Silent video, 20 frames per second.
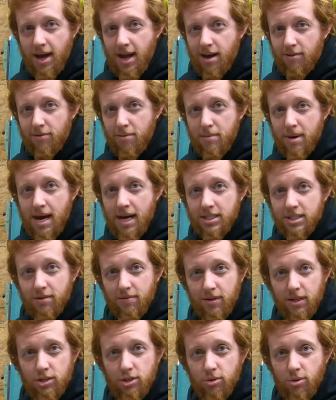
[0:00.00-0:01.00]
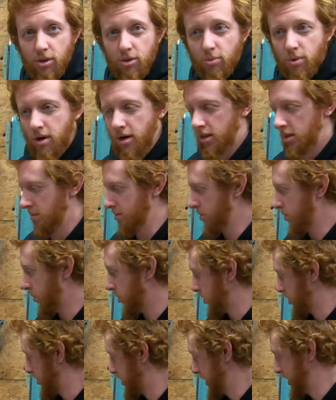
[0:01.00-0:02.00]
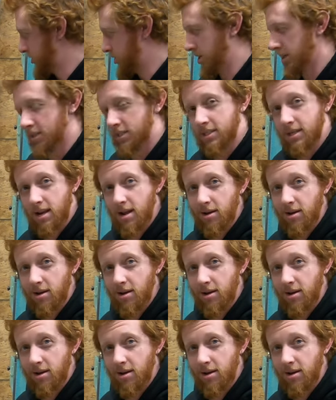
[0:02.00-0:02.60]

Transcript: I have a massive issue with one of them or they just